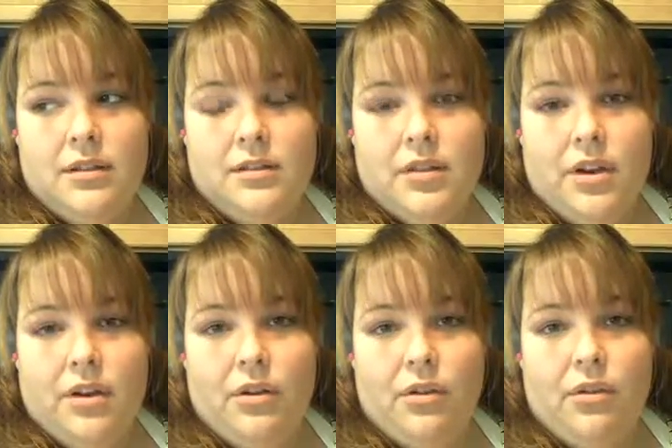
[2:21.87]

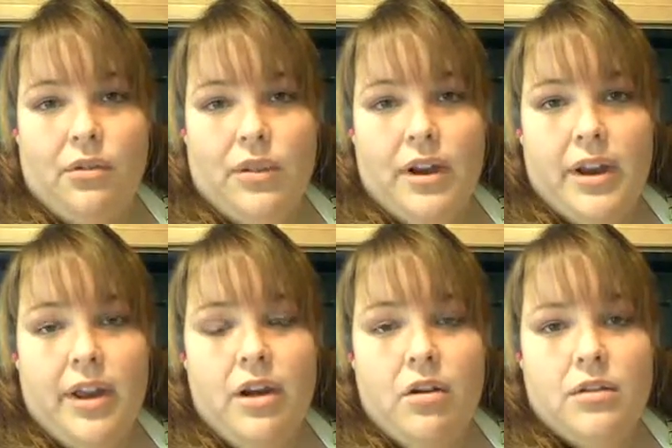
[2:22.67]
So there you
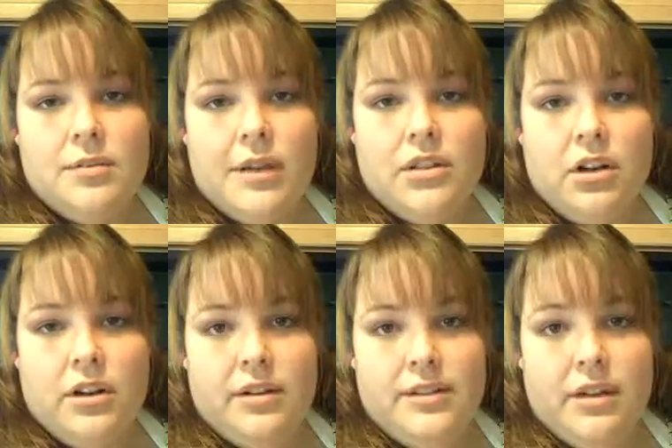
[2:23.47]
go. Here's my dirty
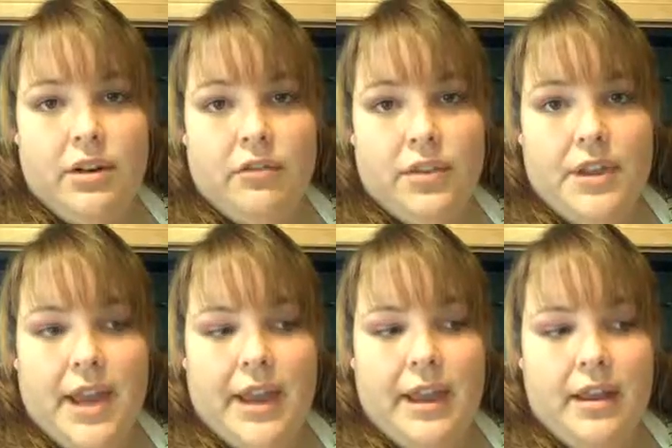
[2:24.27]
little secret for the
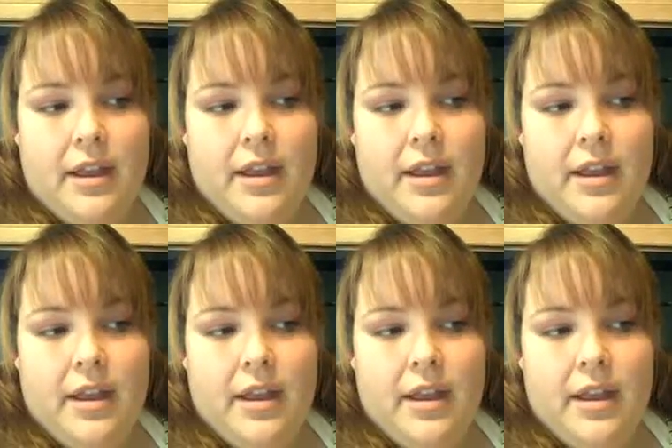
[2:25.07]
day.